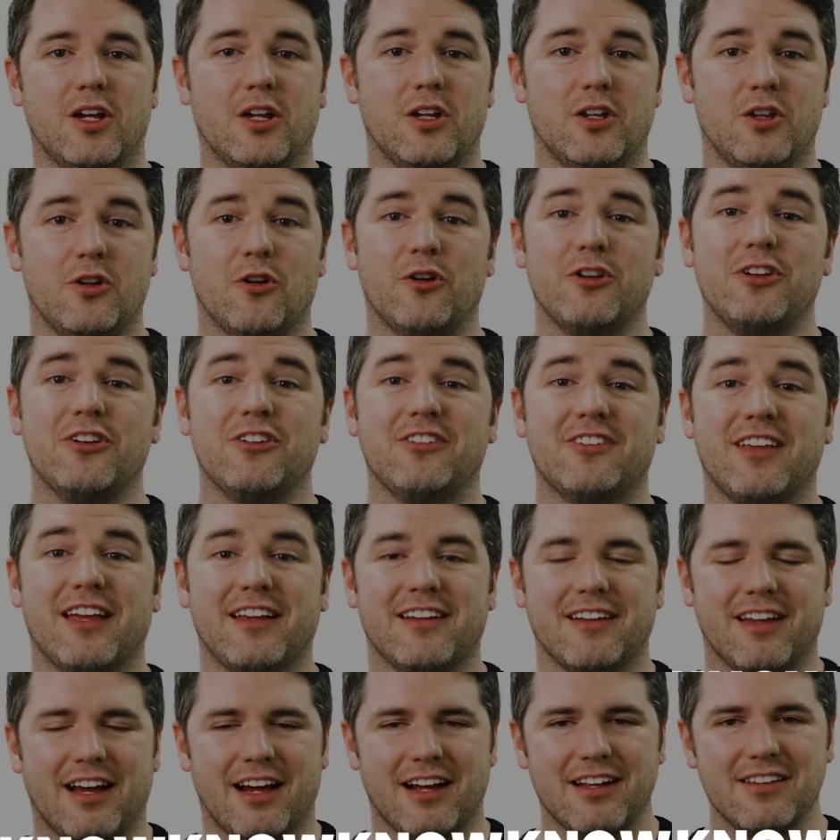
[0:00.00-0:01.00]
Knowing your
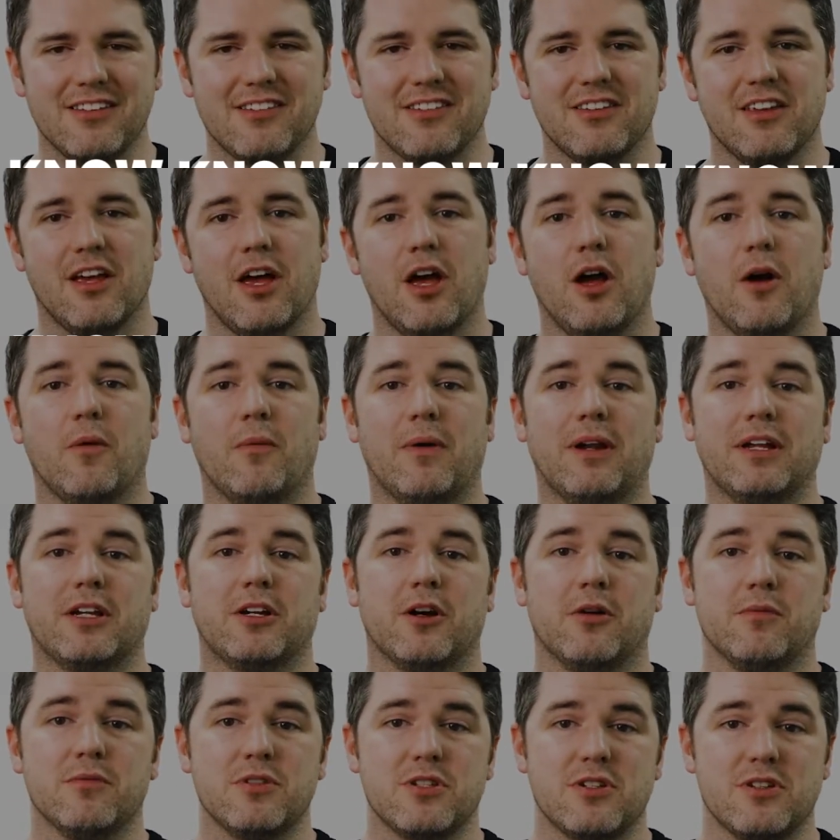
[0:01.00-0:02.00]
deadlines when it
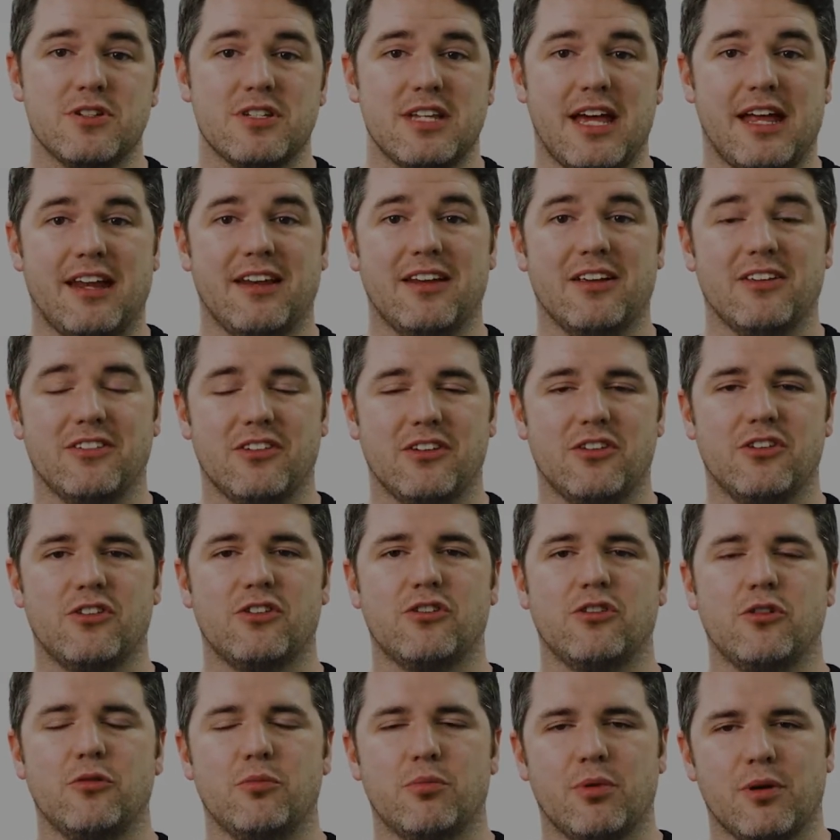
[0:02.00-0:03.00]
comes to tenders is
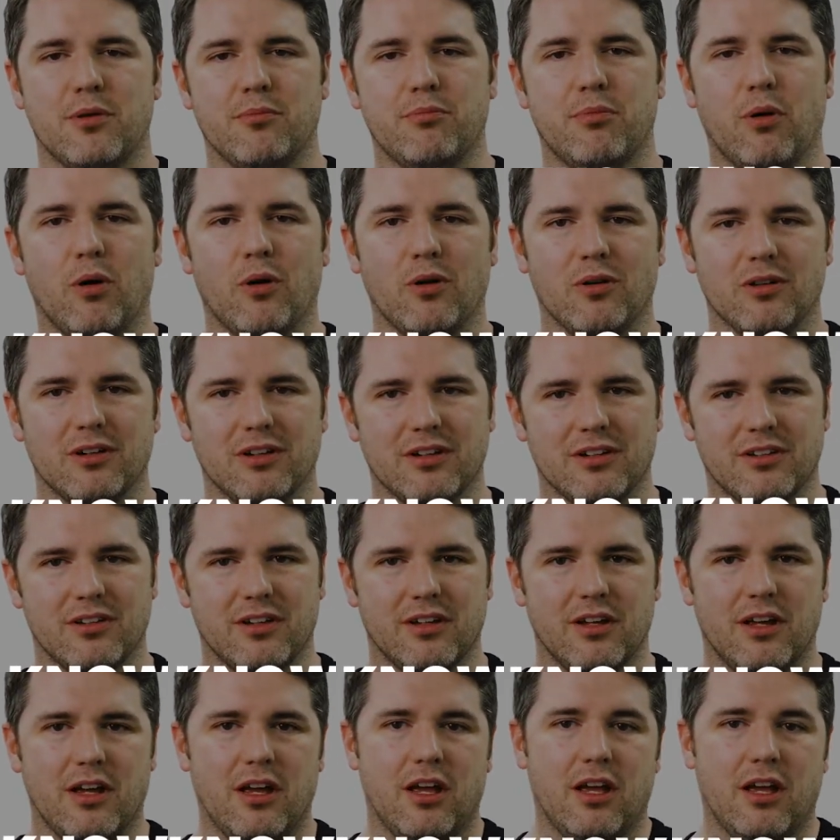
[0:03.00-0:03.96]
super important.